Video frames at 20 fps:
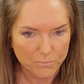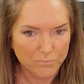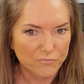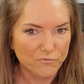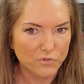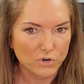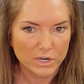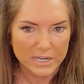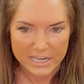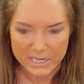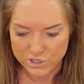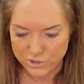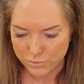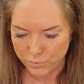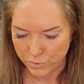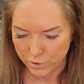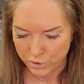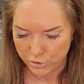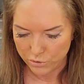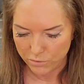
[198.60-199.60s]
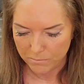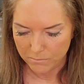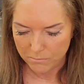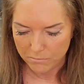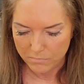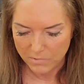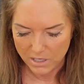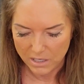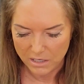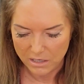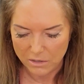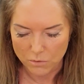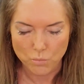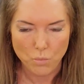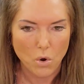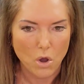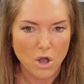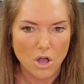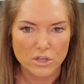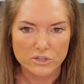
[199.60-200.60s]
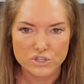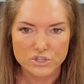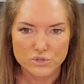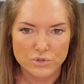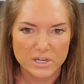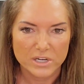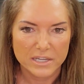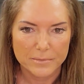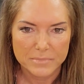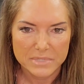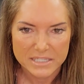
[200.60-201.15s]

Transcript: for each room, walls, trim,